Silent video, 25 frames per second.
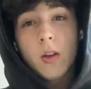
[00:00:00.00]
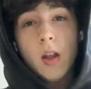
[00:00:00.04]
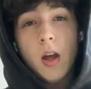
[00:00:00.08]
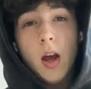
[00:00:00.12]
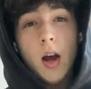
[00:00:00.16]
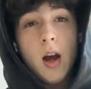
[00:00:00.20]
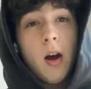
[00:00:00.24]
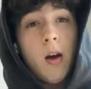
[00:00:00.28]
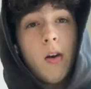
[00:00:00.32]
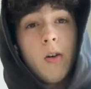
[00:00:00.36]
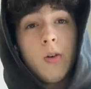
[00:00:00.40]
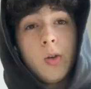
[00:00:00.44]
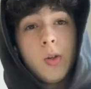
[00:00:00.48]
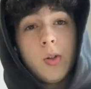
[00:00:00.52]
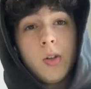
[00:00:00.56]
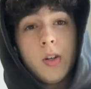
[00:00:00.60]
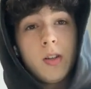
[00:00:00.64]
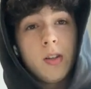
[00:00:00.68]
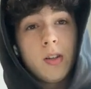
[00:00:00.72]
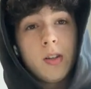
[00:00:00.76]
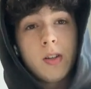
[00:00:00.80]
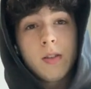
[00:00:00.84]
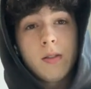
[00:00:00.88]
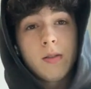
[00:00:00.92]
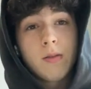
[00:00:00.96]
I was
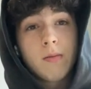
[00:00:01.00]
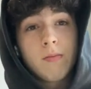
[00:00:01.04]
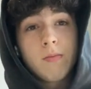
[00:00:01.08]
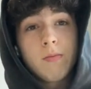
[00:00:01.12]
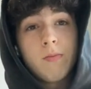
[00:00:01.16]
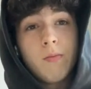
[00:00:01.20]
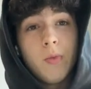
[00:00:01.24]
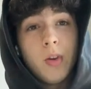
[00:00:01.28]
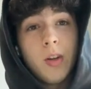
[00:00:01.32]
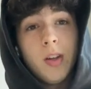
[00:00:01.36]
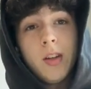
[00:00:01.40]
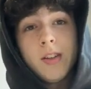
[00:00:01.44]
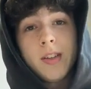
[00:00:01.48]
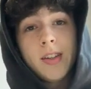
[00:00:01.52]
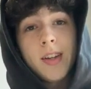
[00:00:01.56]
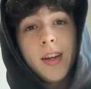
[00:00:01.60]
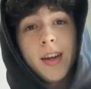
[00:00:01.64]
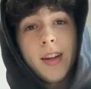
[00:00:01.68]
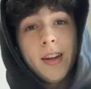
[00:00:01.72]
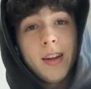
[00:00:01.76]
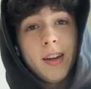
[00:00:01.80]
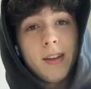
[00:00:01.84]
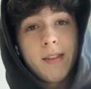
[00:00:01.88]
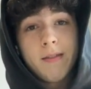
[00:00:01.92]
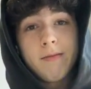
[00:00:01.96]
just really
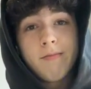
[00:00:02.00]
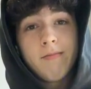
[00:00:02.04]
skinny.